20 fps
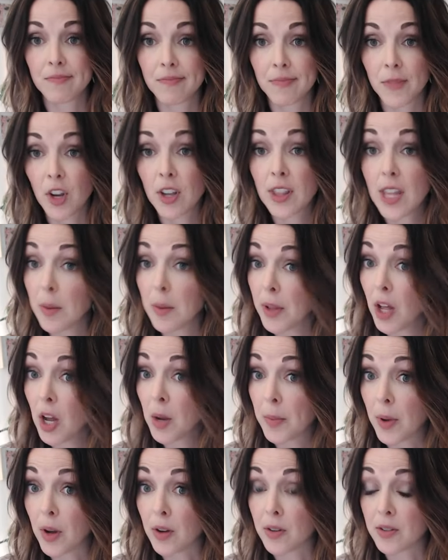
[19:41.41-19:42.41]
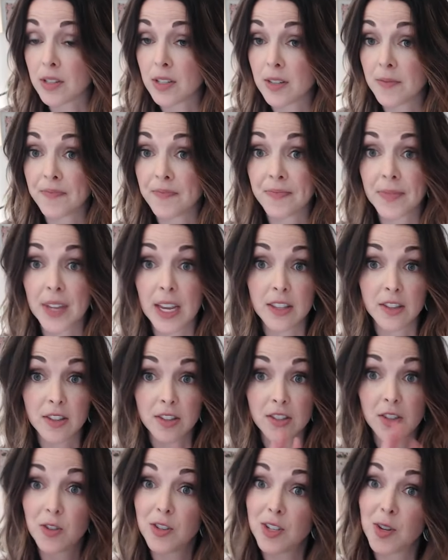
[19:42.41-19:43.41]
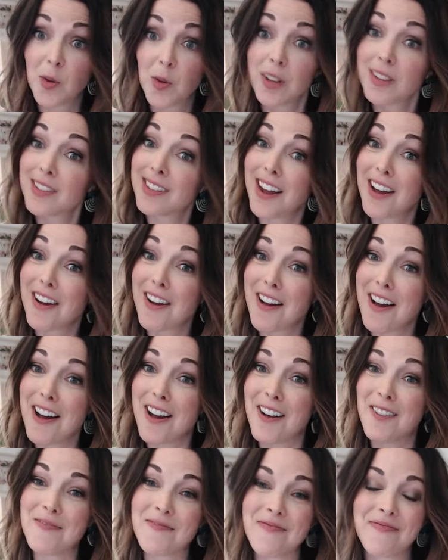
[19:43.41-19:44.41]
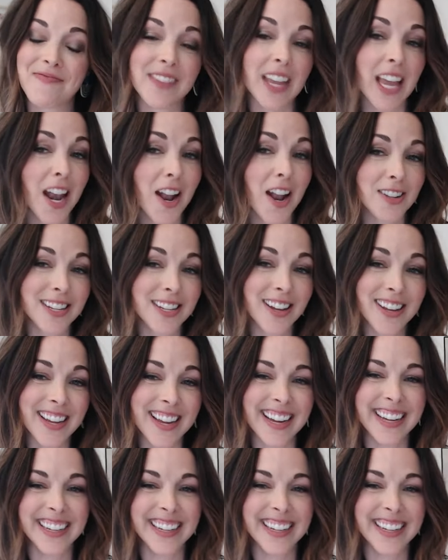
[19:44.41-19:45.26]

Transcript: Look at that blog post at suzyquilts.com and I'll tell you.